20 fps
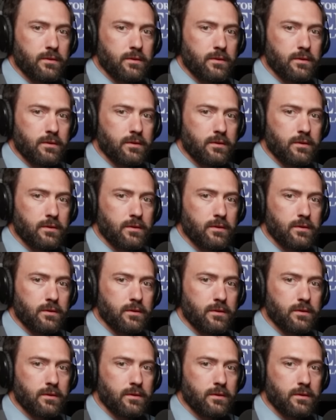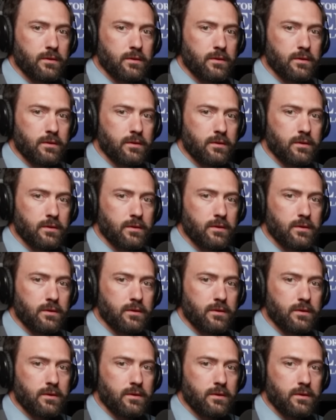
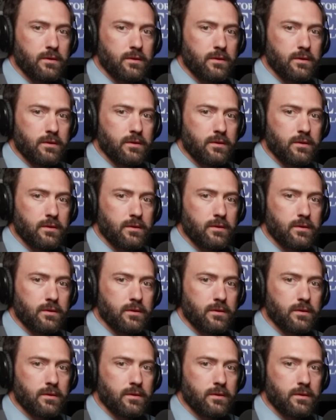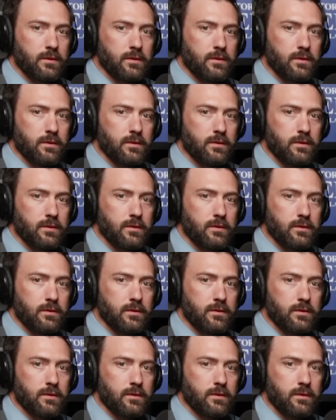
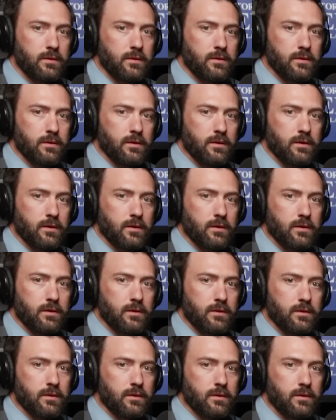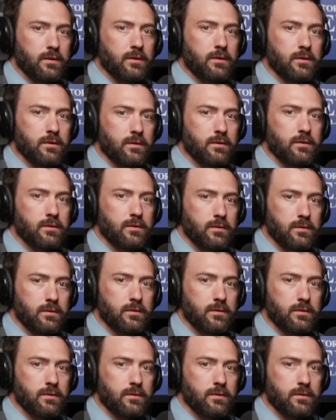No words are spoken by the person on screen.